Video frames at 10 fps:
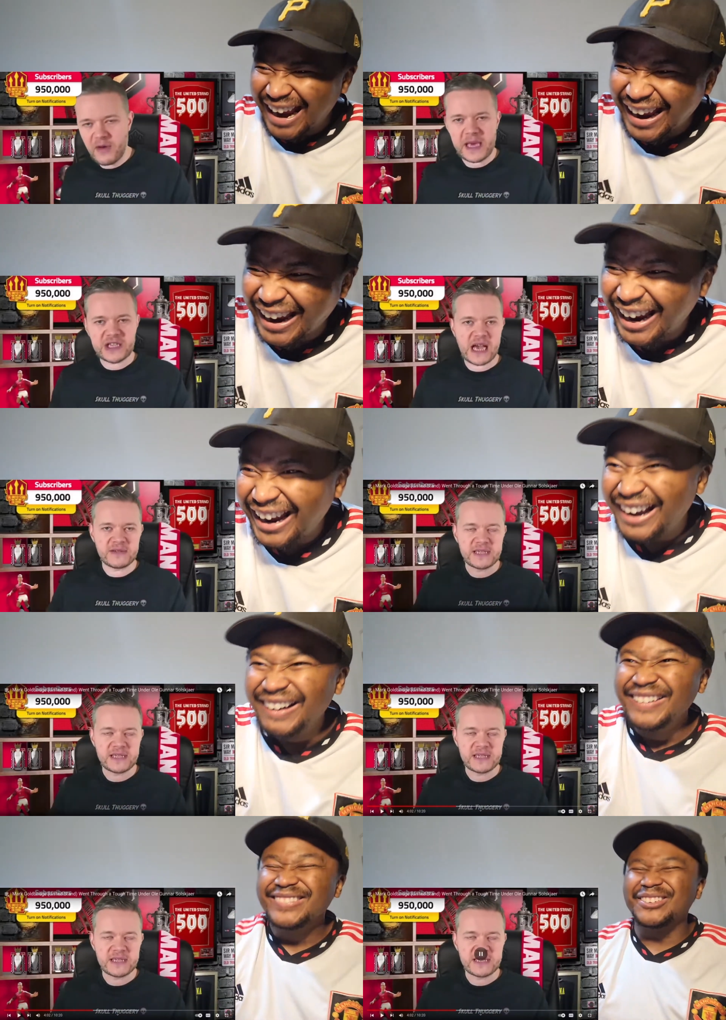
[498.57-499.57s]
Speaker 1: give a big shout out.
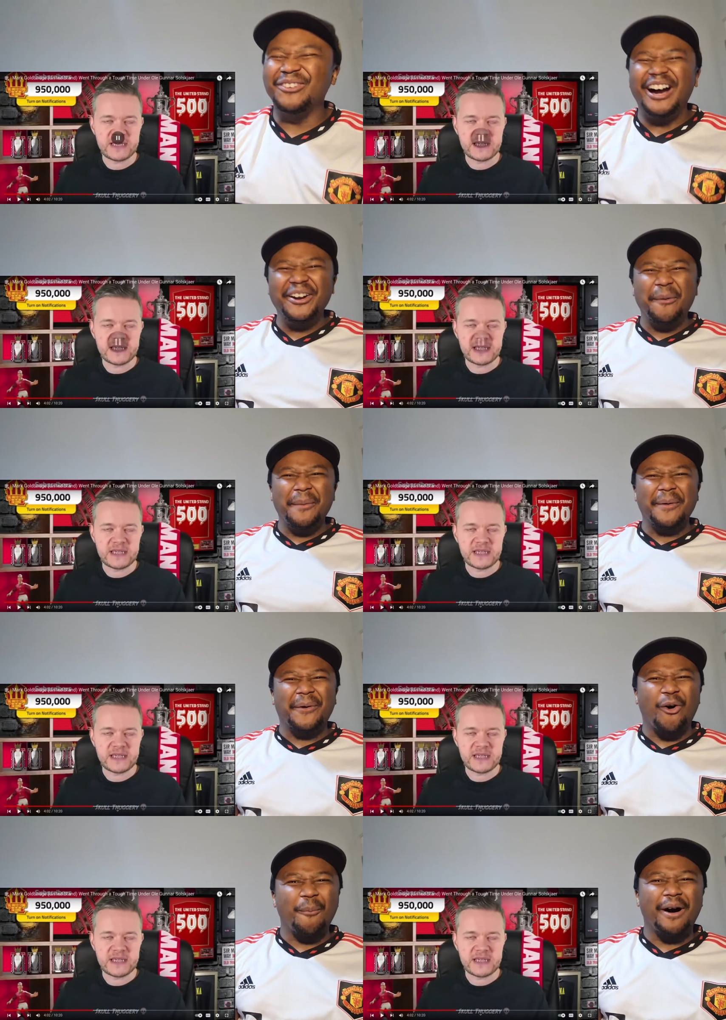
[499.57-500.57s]
Speaker 2: Why do people
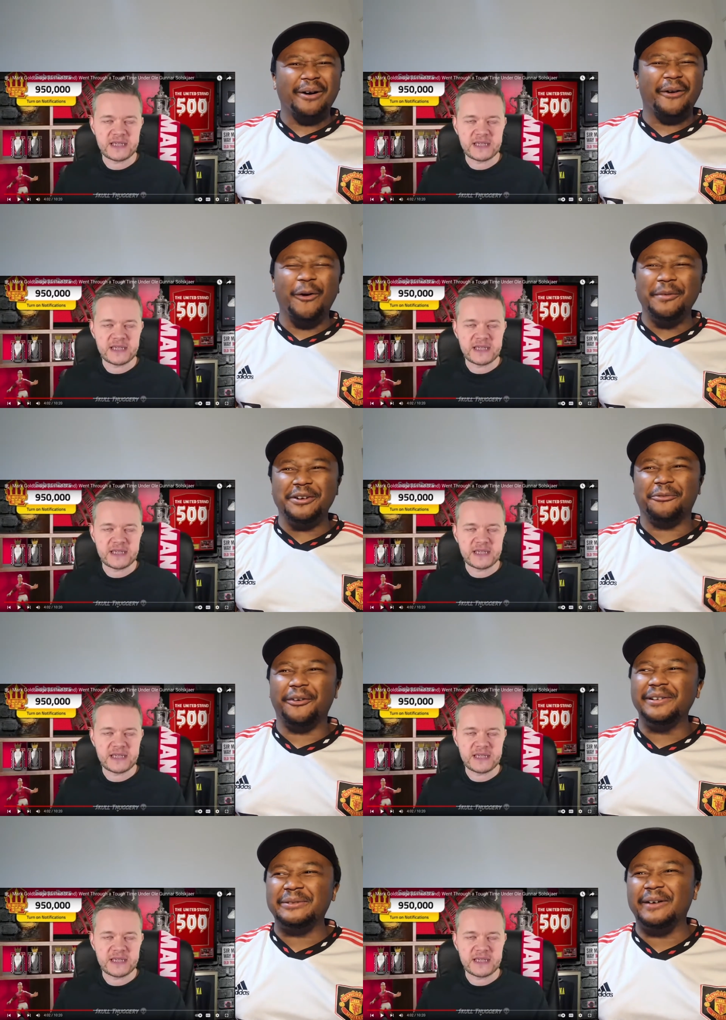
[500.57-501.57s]
call Mark Goldbridge a
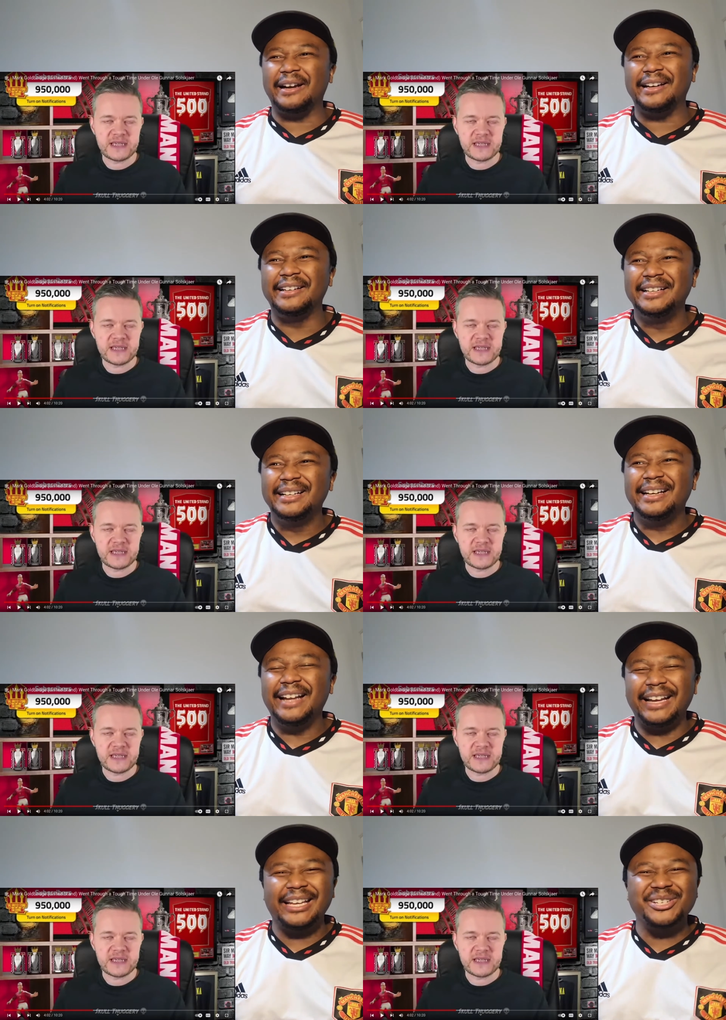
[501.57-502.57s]
Forest fan?
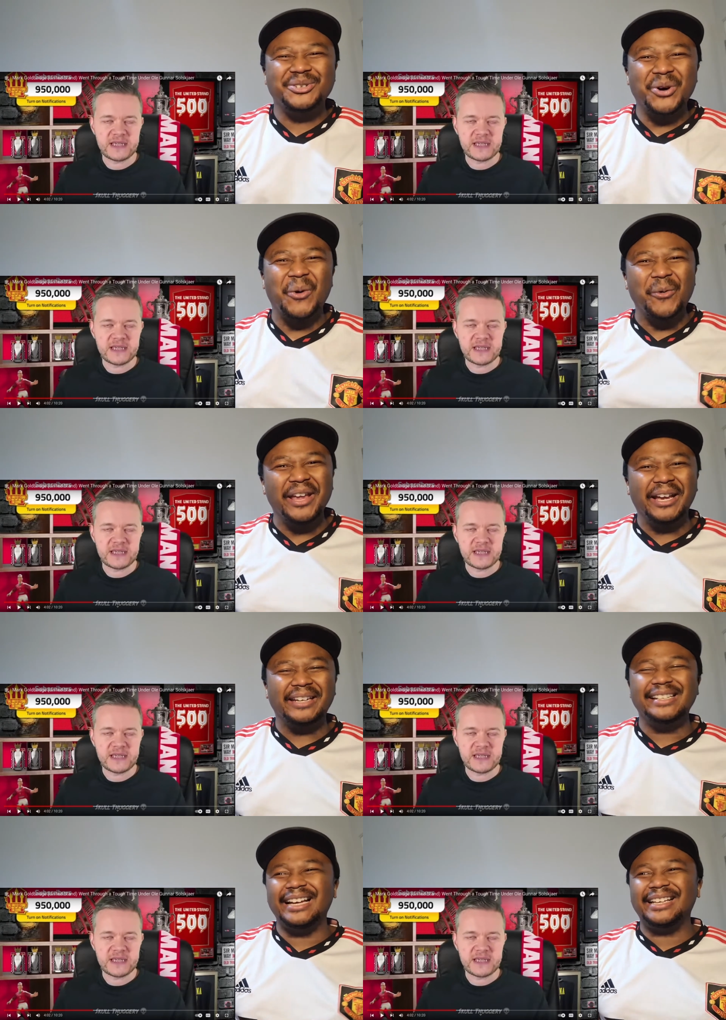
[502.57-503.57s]
Like, it's so
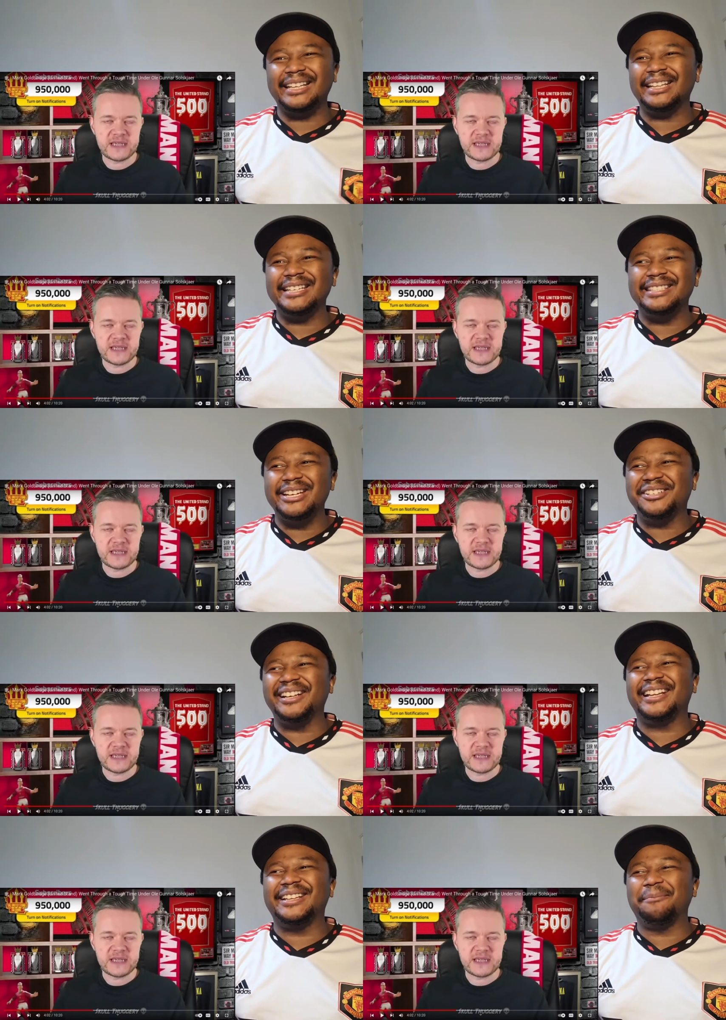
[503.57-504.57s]
weird. Like, there's
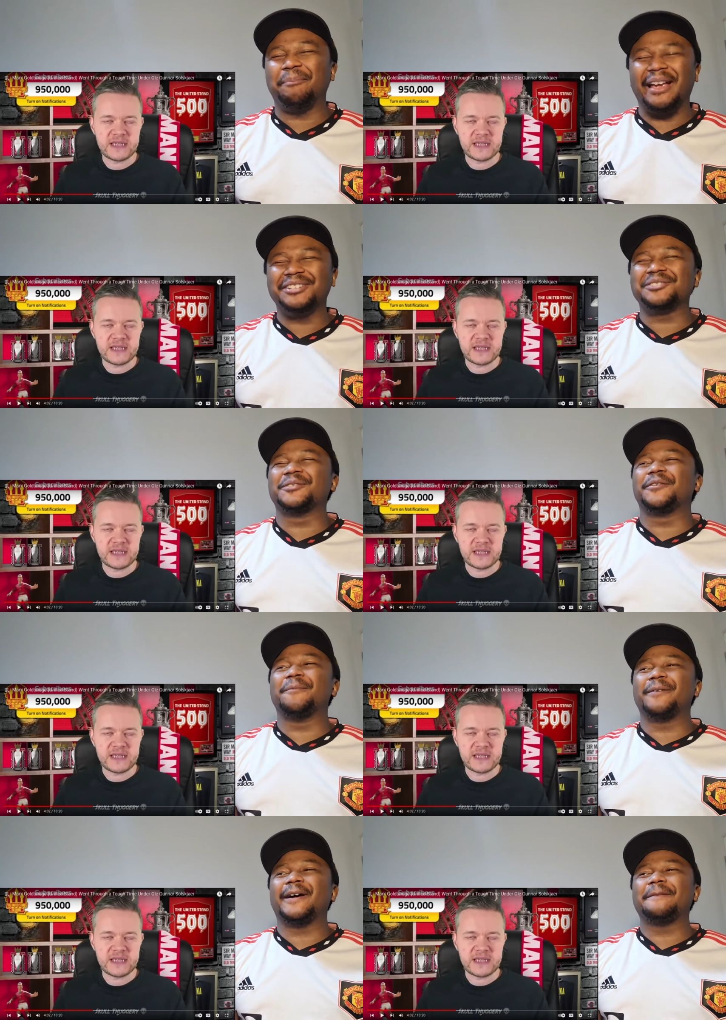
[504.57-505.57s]
literally pictures of
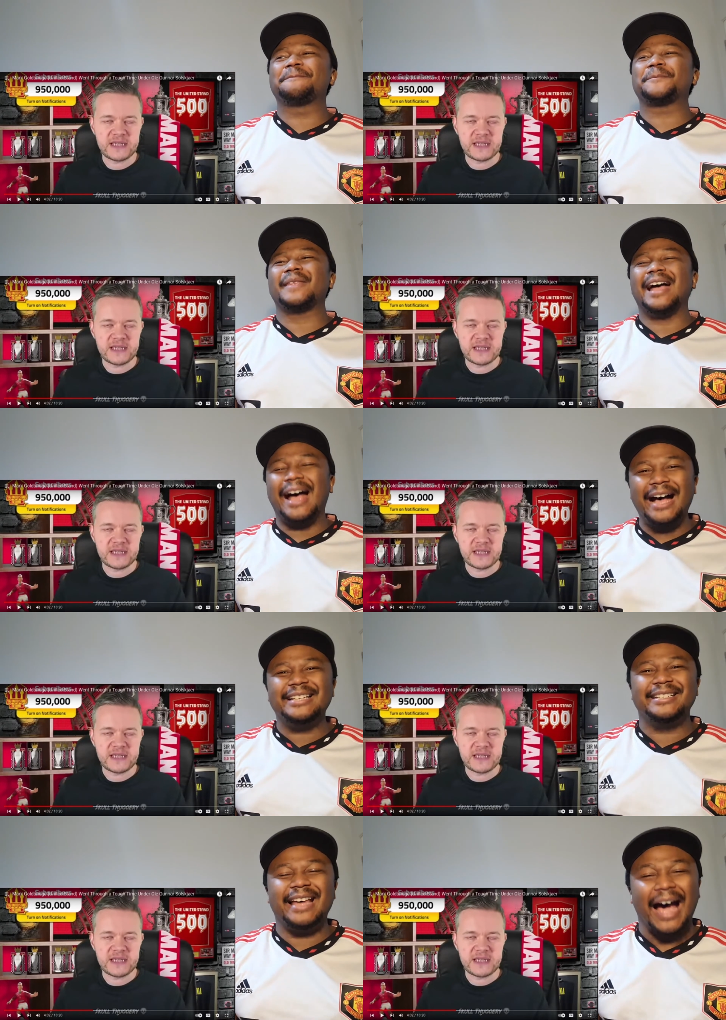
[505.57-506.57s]
him, right?
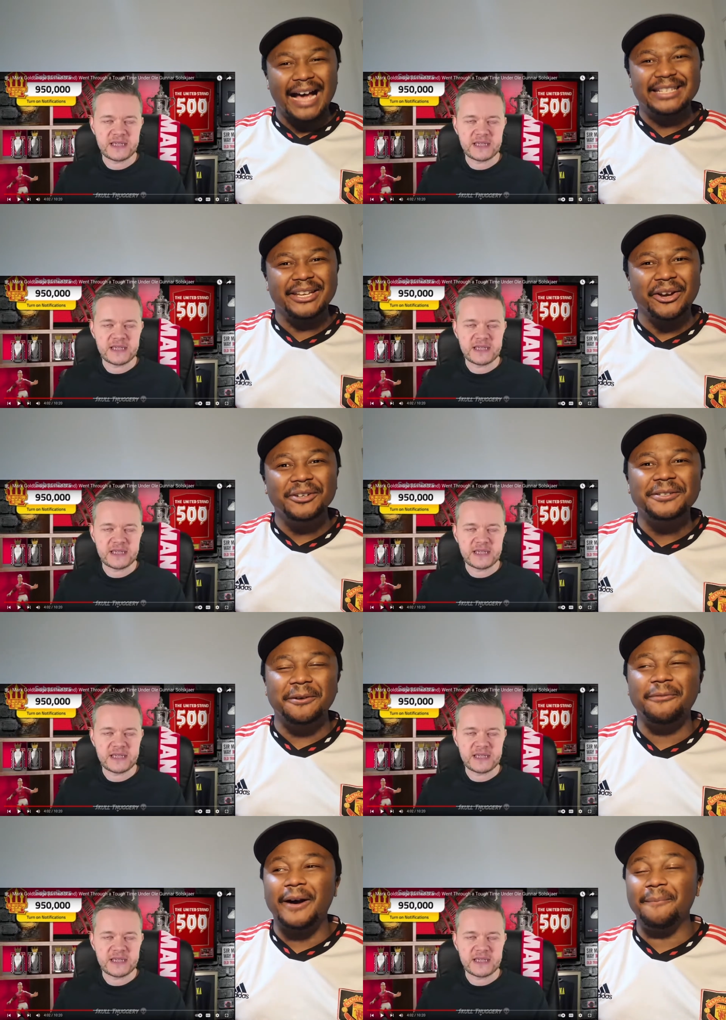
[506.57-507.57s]
as as a
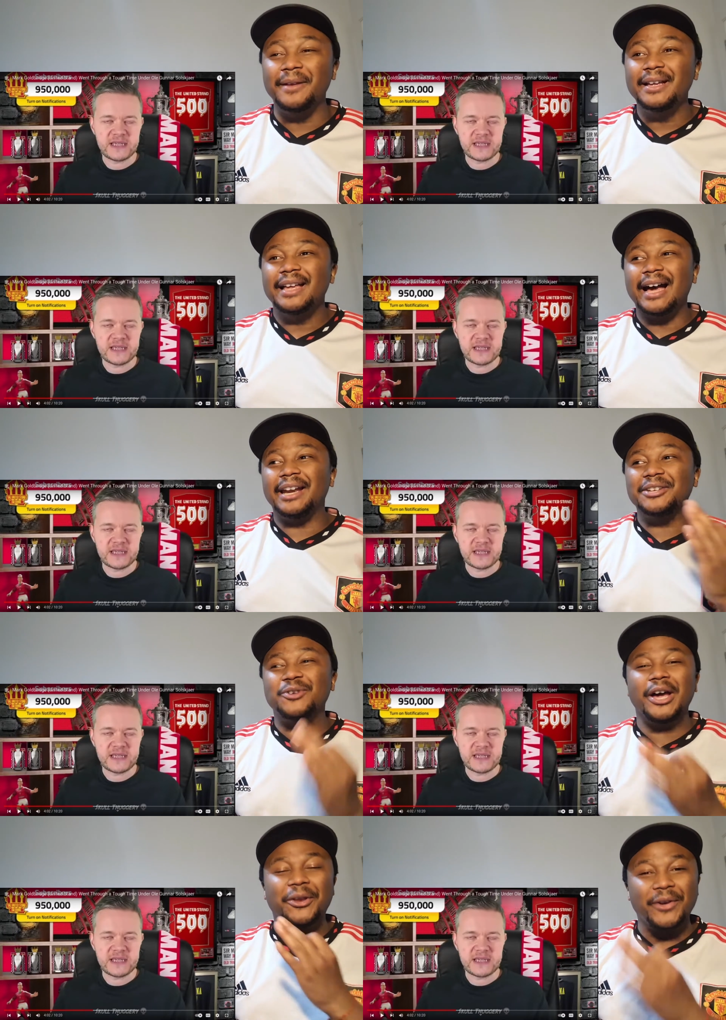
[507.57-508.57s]
youngster, fam, and he's
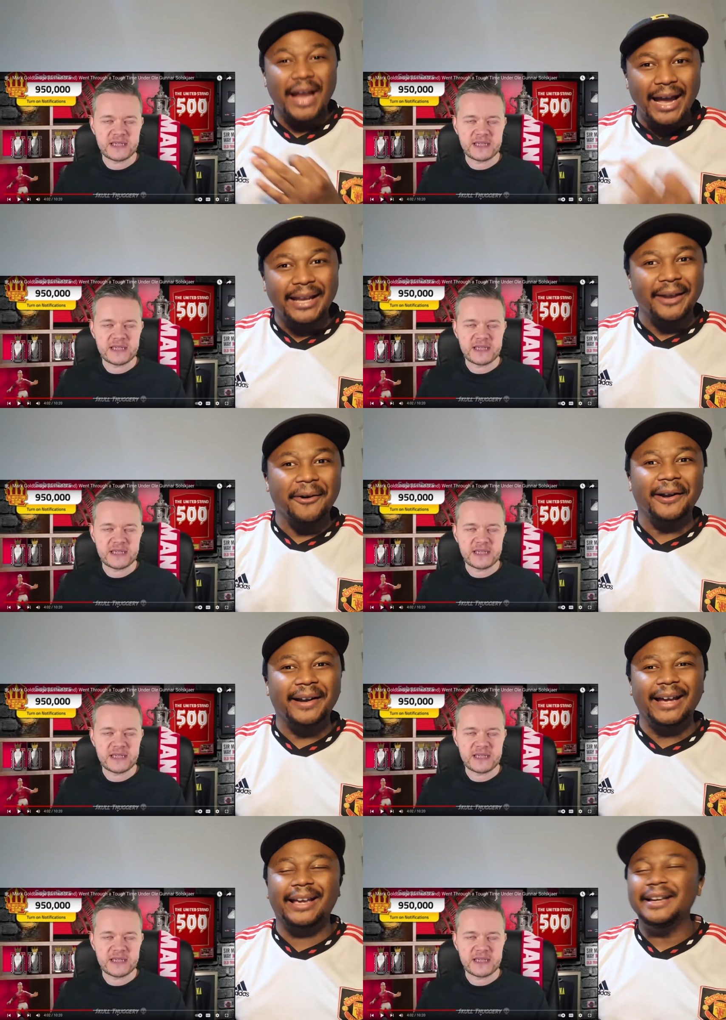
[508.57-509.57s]
got a United kit on.
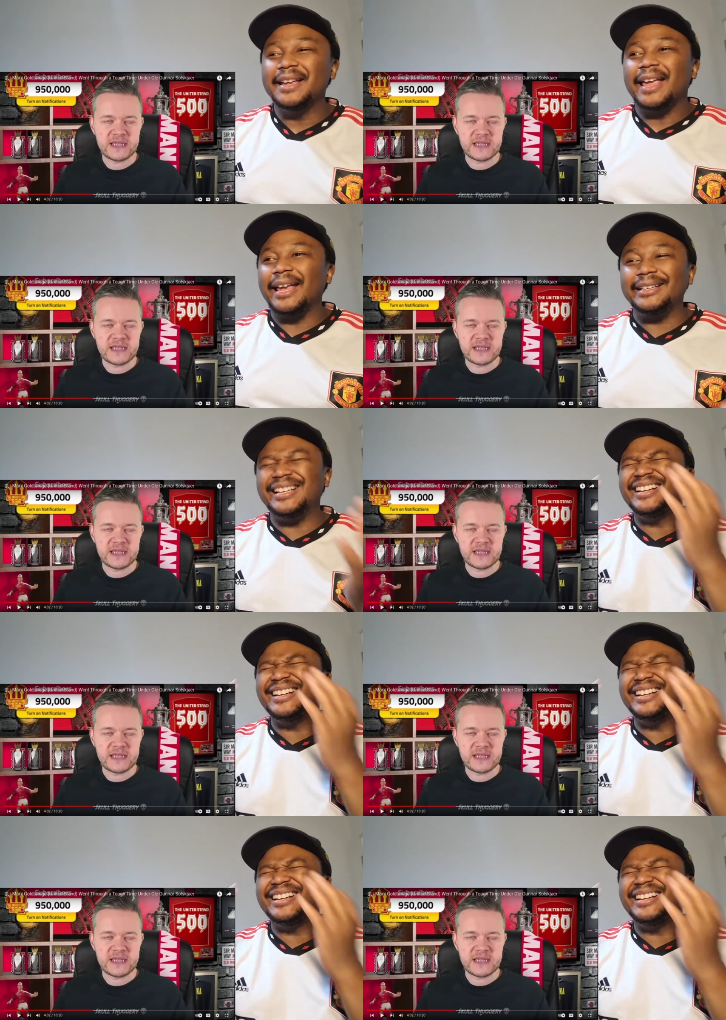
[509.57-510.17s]
Like, he,